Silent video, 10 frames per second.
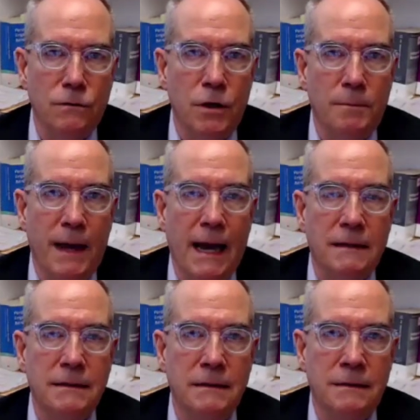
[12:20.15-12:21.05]
look
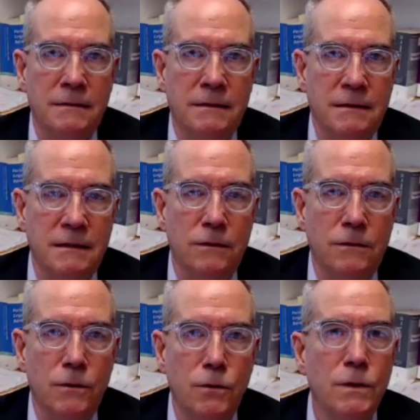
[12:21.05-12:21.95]
back to see
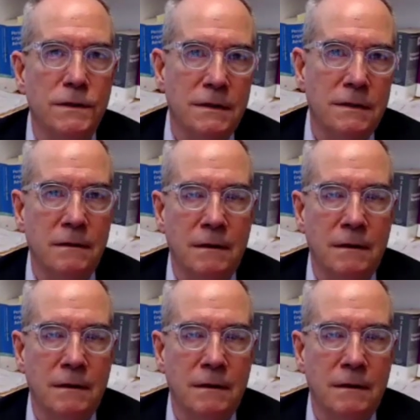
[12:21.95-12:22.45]
who's